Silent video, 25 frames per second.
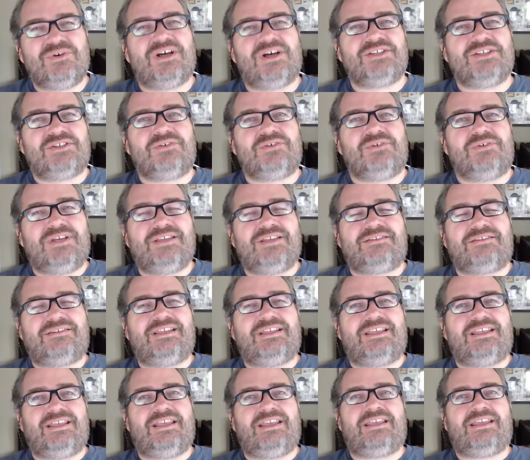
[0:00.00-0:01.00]
I do.
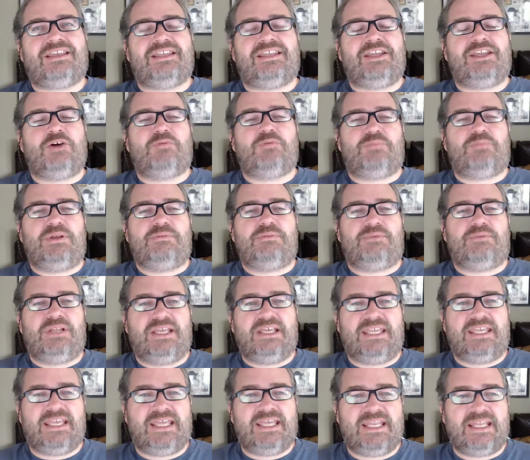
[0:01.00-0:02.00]
It can help people. I
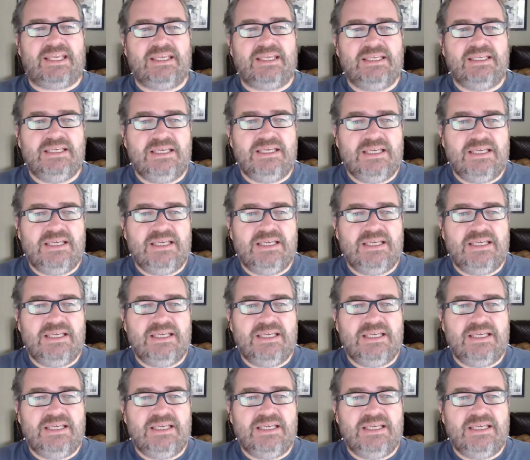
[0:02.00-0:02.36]
get it.